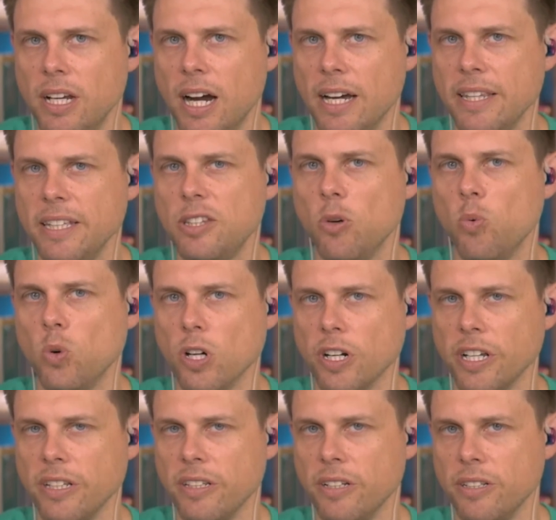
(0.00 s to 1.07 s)
I think the
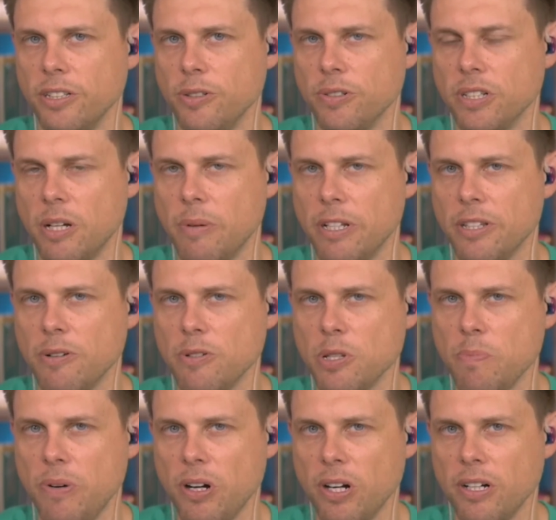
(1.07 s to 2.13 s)
wording though that you were talking about, there was
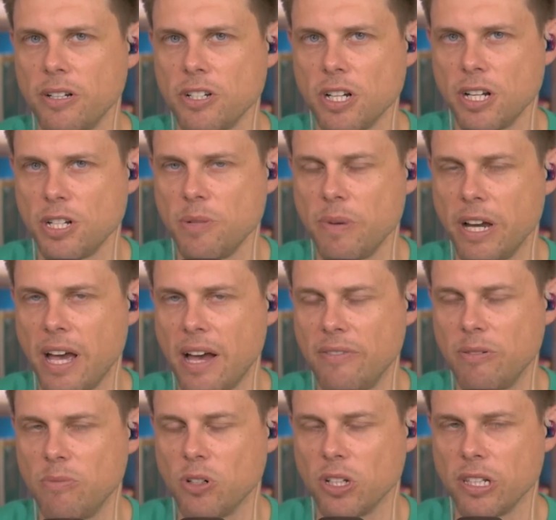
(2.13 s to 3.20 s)
a part. Josh, you might have
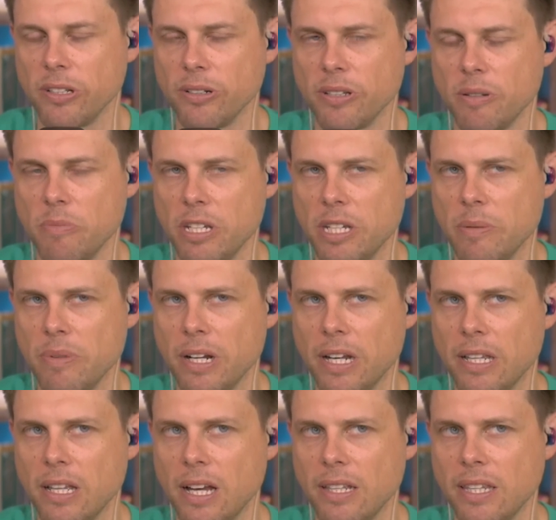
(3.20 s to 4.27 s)
it more clear than me, but
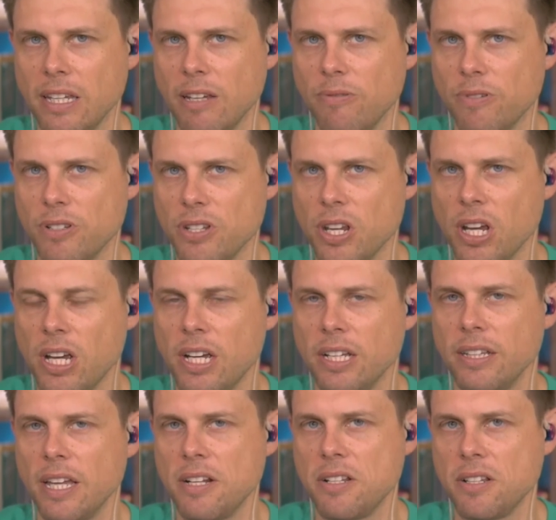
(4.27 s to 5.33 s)
I, well, I think why was, I didn't
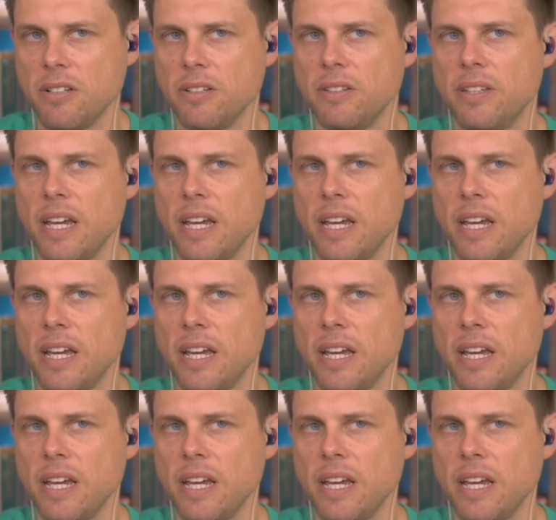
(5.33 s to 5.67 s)
sign the statement.